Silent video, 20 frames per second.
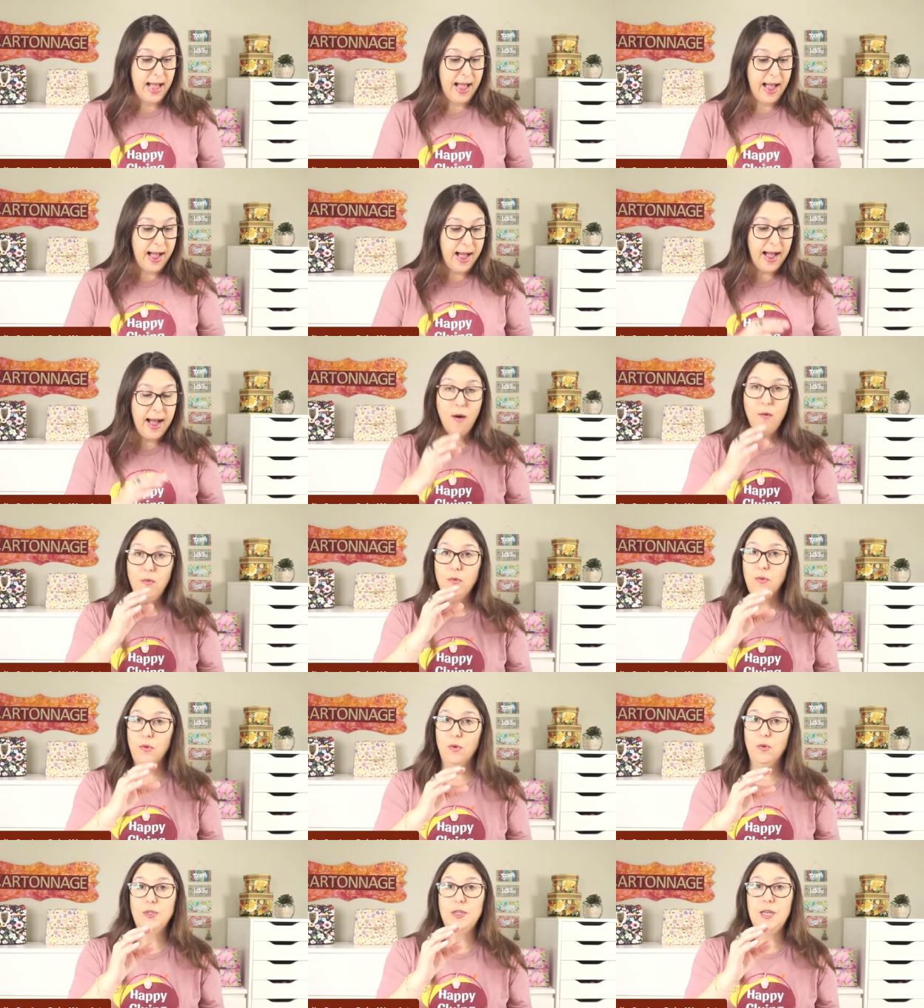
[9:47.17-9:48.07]
All
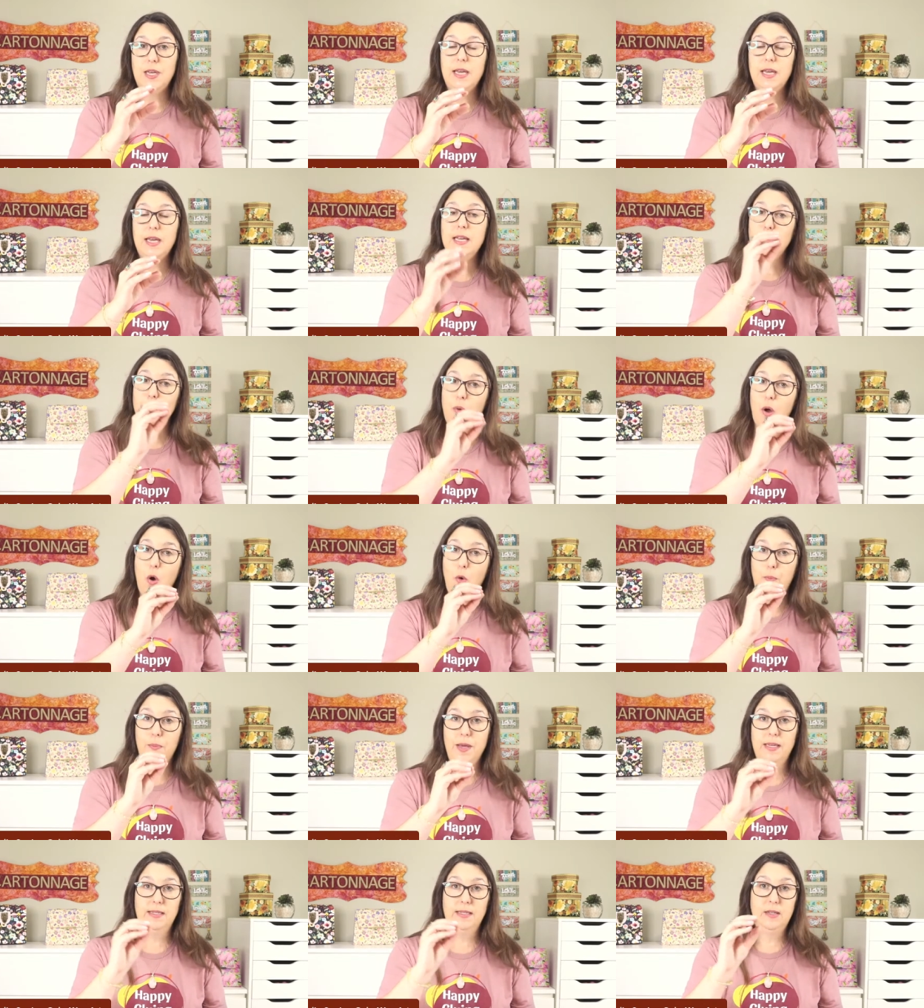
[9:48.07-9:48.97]
using small
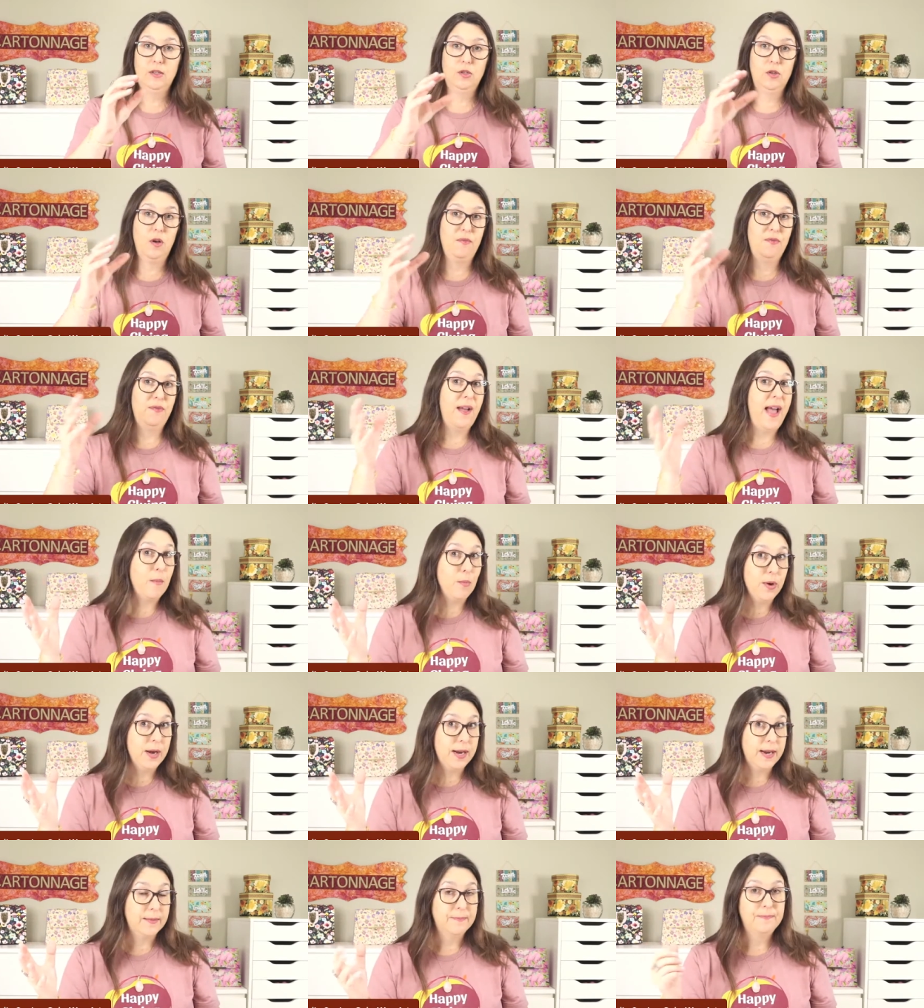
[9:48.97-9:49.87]
pieces of
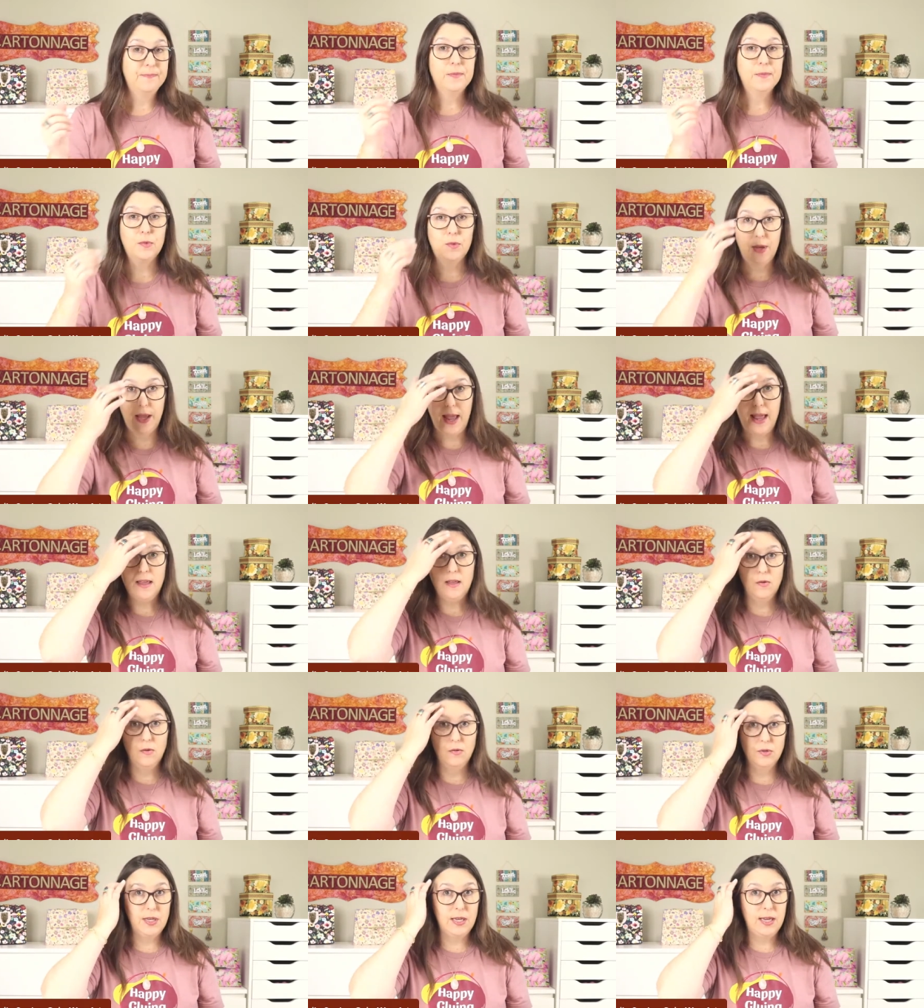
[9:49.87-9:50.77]
fabric okay,
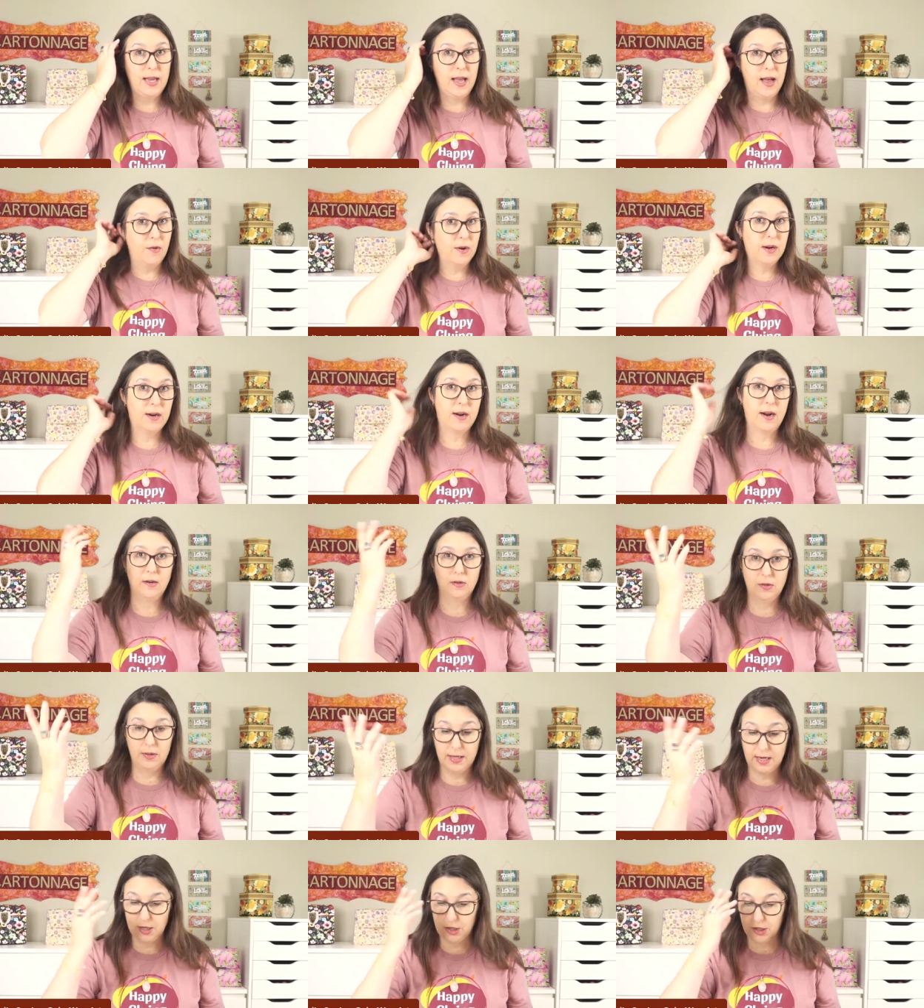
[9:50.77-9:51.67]
using our
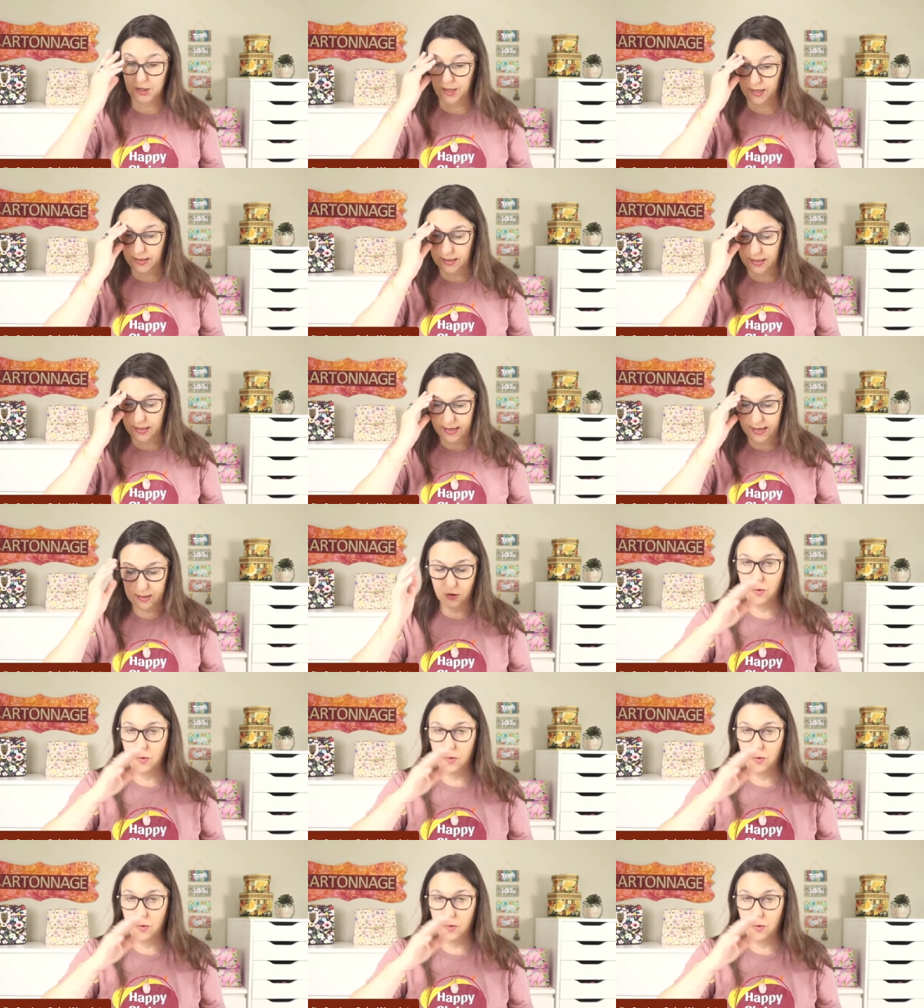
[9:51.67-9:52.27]
cartonnage technique.